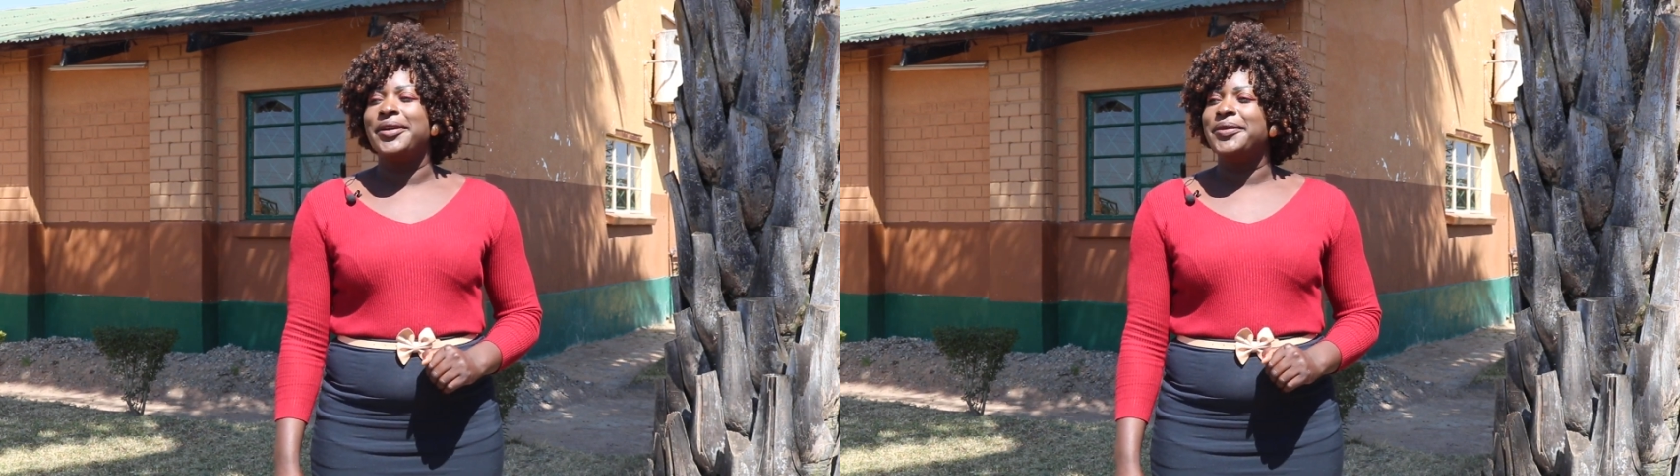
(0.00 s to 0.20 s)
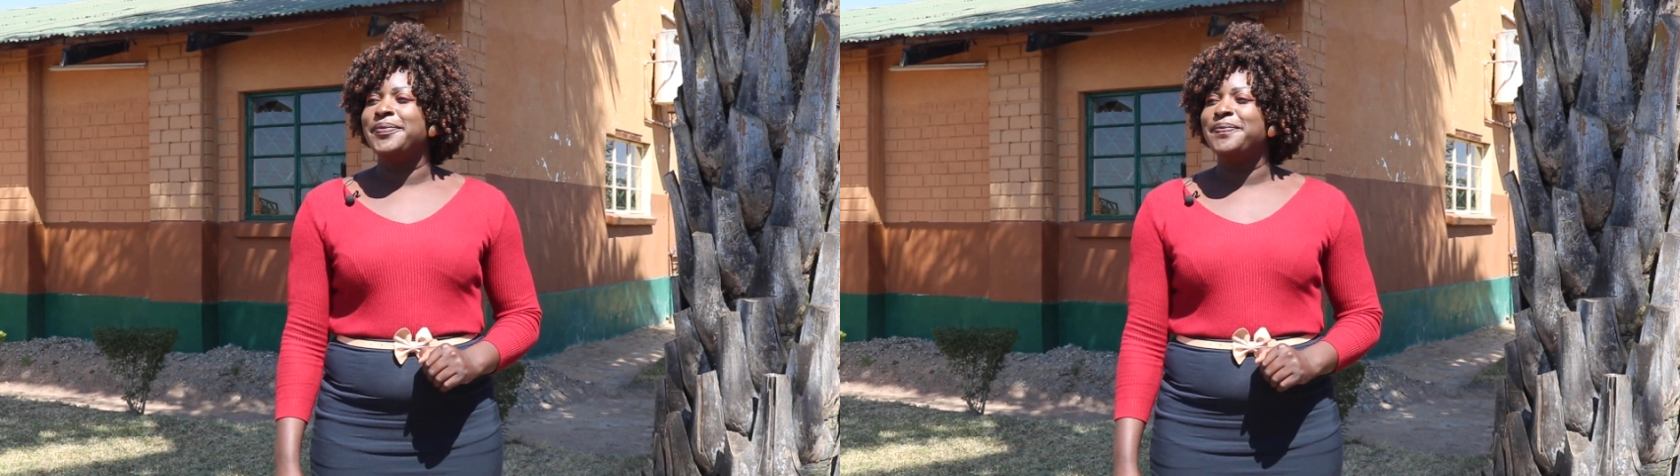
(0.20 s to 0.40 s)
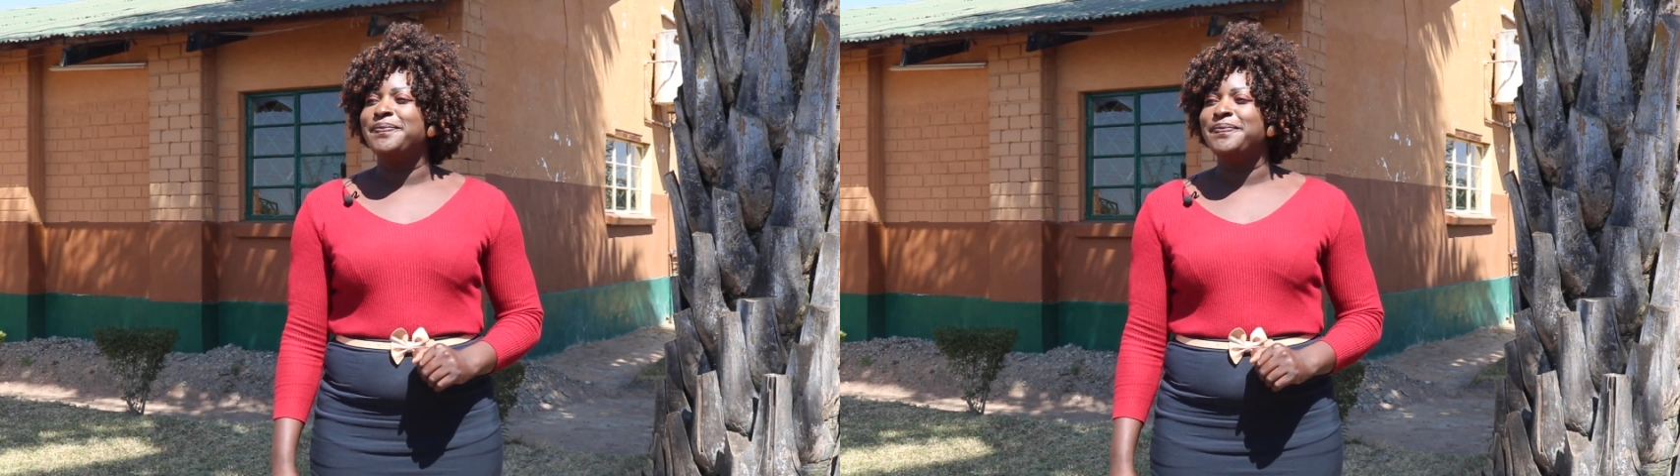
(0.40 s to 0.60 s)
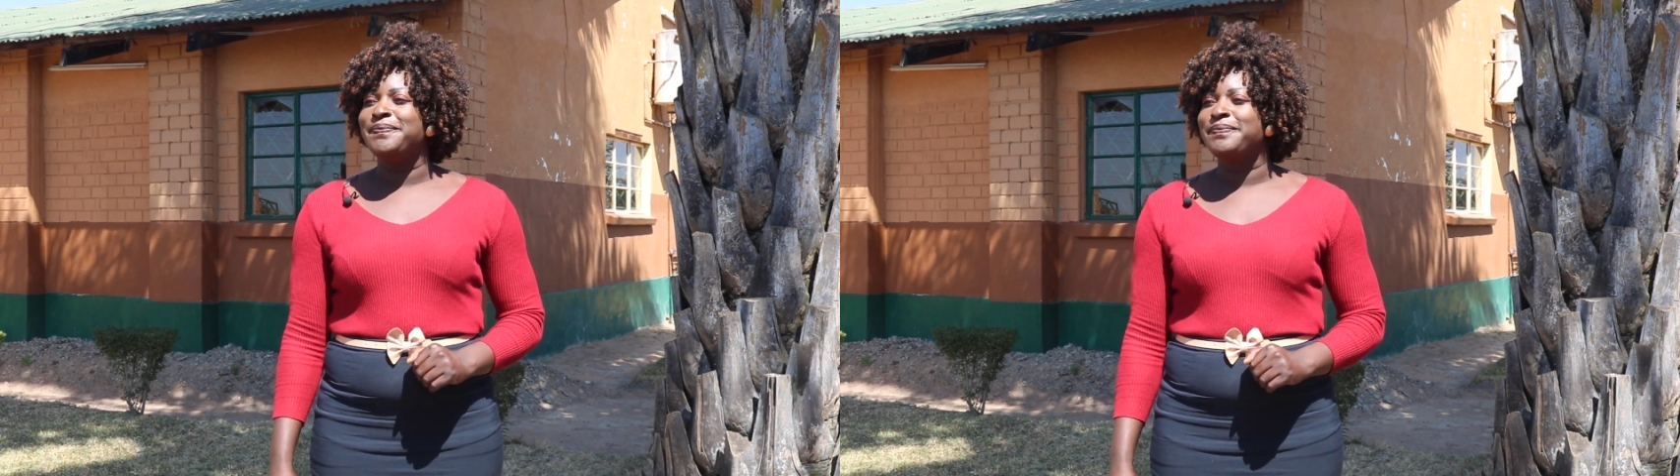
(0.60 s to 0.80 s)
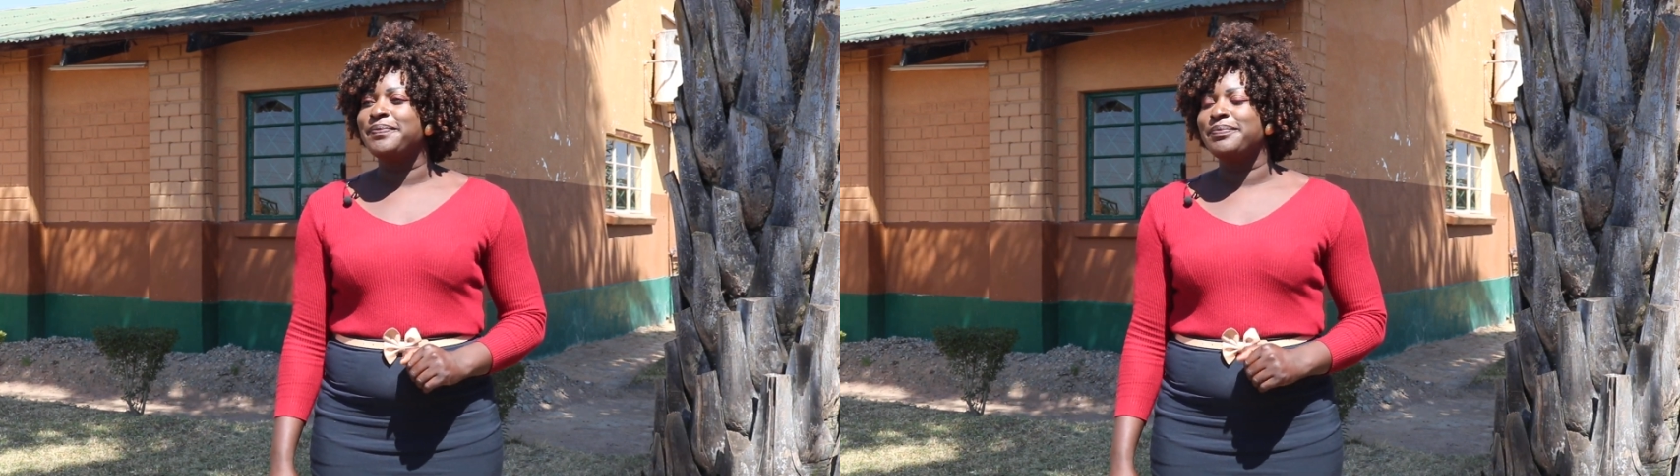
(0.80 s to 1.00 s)

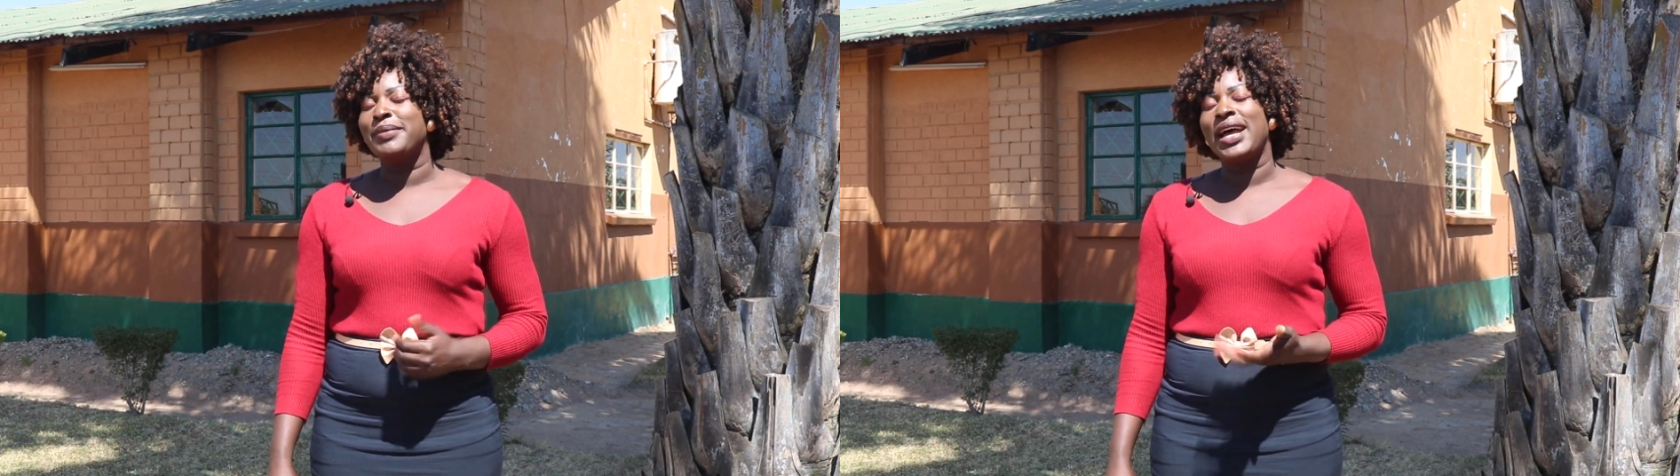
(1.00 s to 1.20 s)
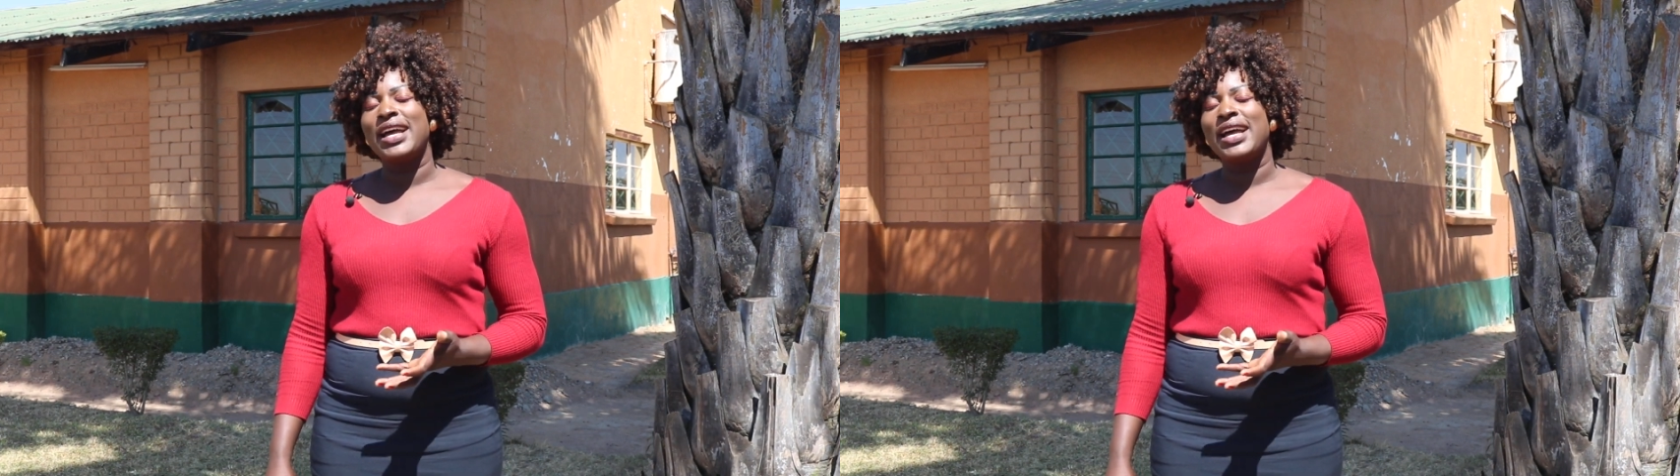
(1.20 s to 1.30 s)
My